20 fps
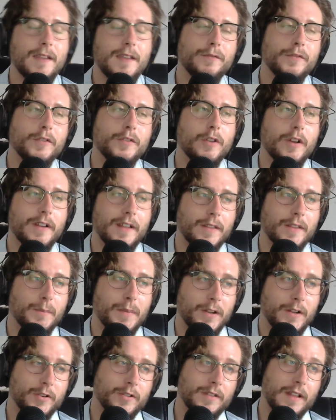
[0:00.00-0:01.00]
And if you look
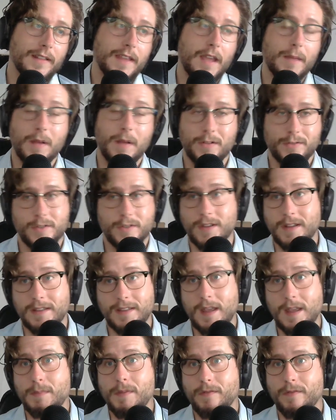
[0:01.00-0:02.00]
at the picture that came out
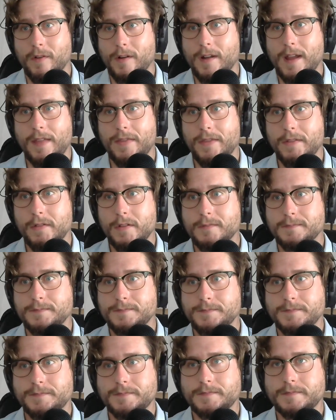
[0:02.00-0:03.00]
just a day before that
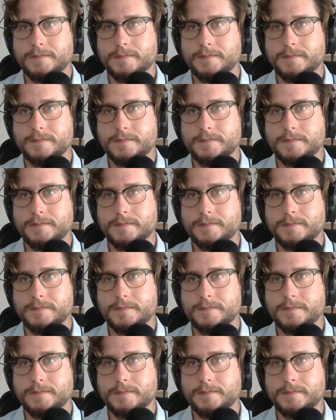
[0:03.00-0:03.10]
too,